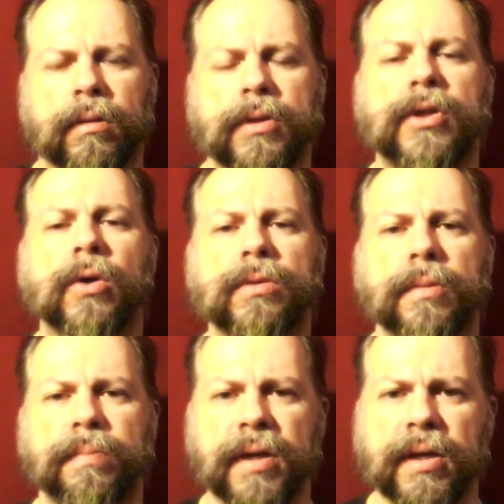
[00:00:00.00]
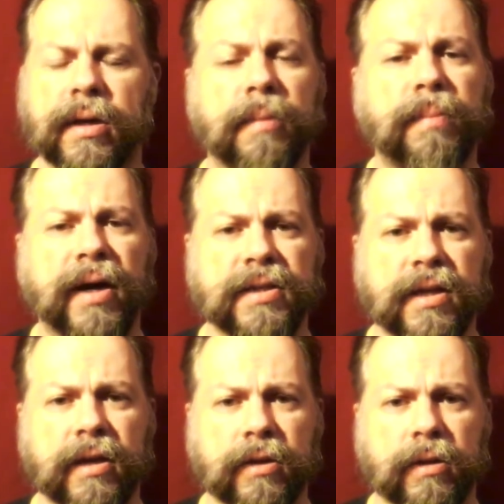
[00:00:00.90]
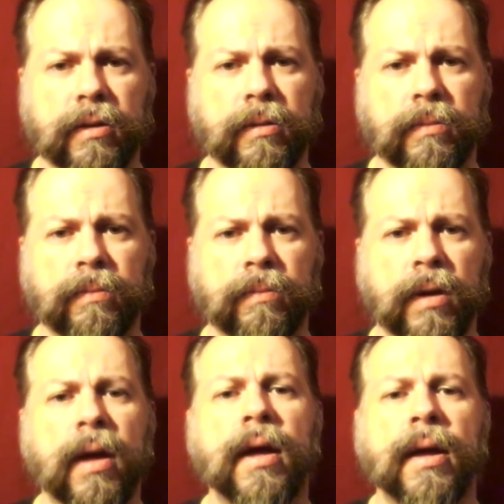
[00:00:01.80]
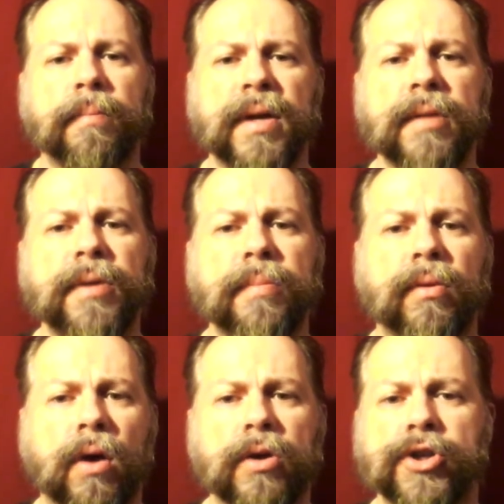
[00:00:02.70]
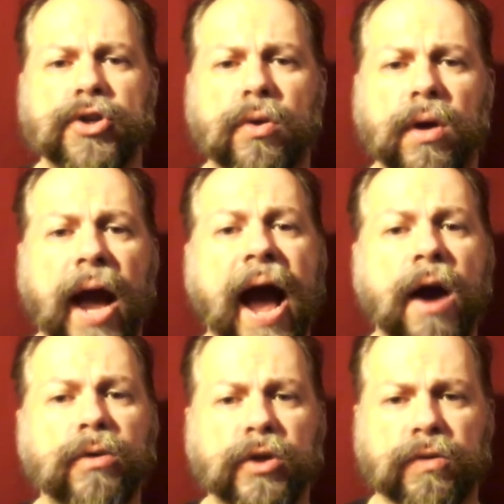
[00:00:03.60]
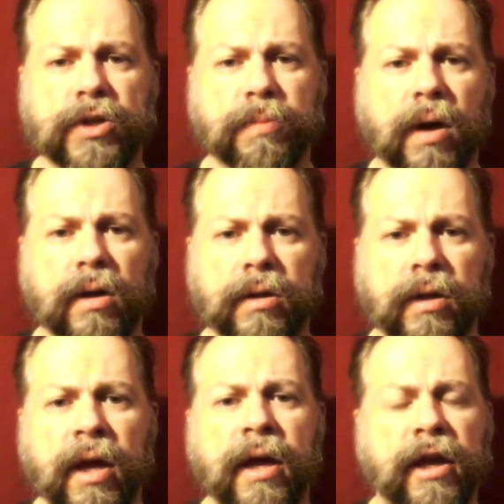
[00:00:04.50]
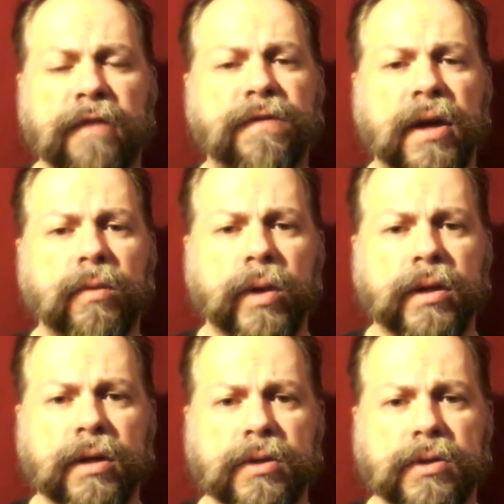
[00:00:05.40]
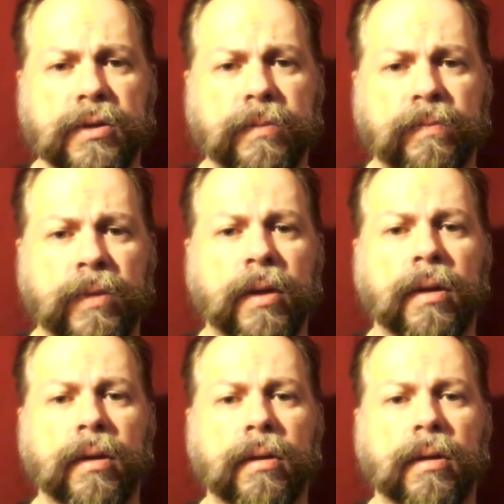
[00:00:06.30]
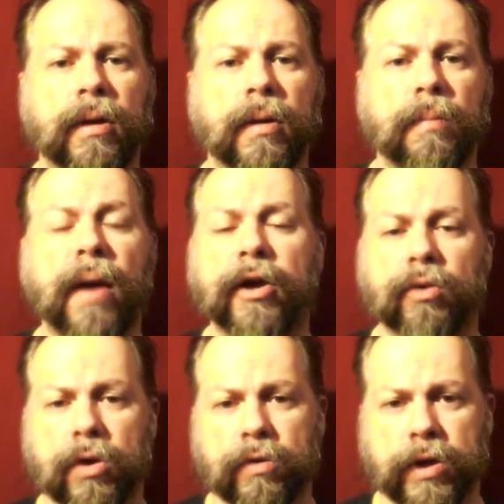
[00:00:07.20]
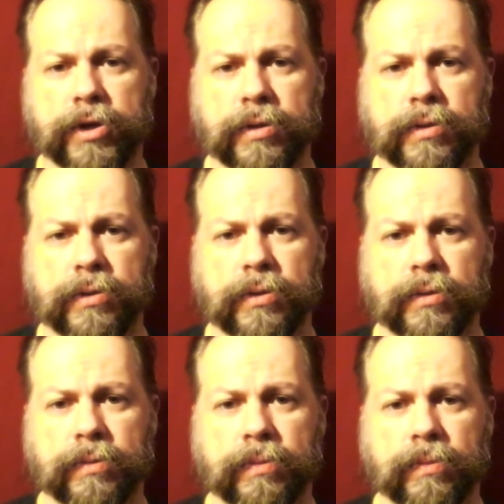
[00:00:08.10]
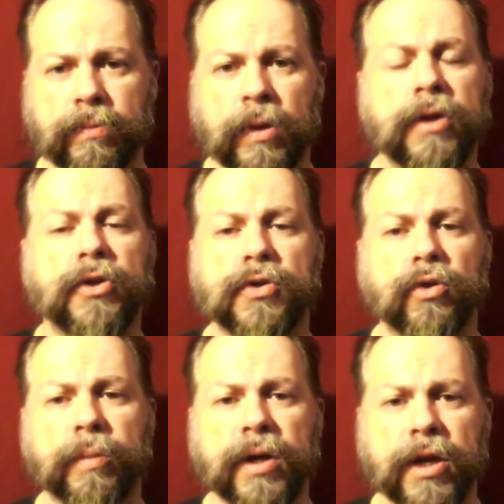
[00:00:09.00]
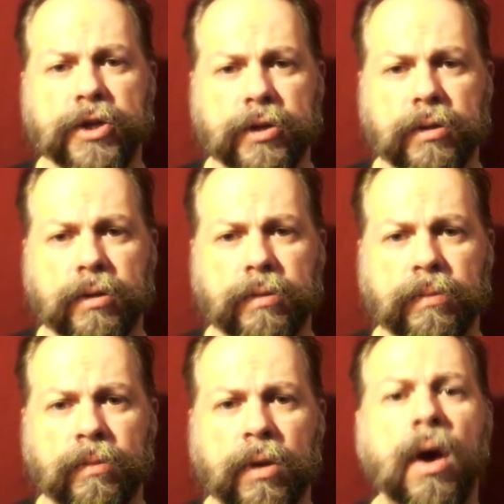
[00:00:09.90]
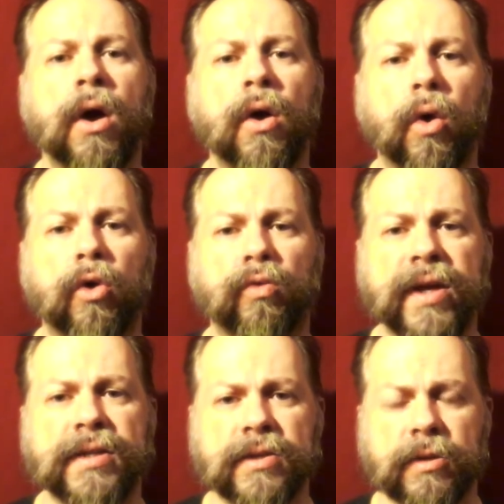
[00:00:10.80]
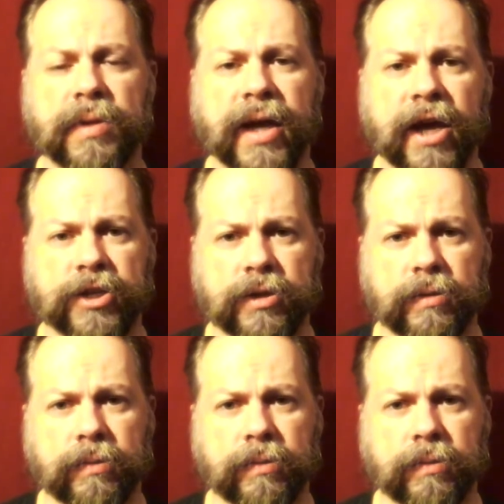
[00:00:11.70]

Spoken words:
Don't be a bystander. Many people aren't sure how to respond if they witness microaggressions, discrimination, or racism in action.